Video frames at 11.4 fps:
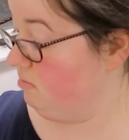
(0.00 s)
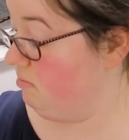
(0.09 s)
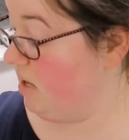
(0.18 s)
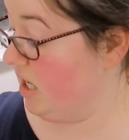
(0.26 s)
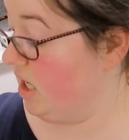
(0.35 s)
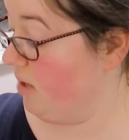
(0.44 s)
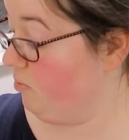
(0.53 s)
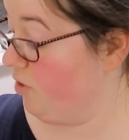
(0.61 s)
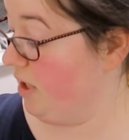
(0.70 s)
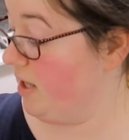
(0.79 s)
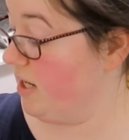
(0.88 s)
making him
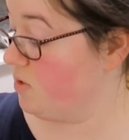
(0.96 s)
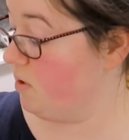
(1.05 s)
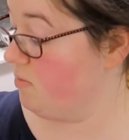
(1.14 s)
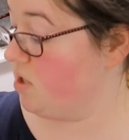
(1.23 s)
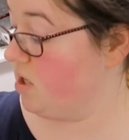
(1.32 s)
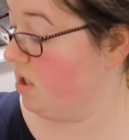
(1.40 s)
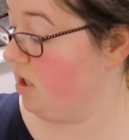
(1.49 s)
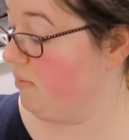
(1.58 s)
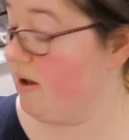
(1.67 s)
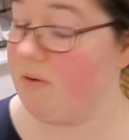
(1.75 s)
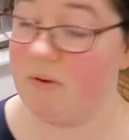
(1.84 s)
realize what I'm talking
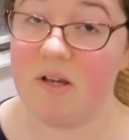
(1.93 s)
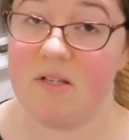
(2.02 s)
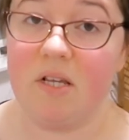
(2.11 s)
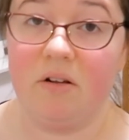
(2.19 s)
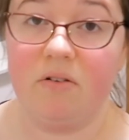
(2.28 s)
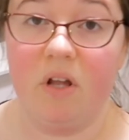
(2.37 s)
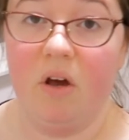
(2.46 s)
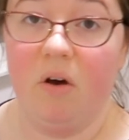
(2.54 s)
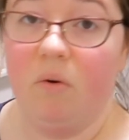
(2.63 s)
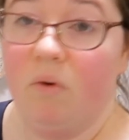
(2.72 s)
about because he'll know.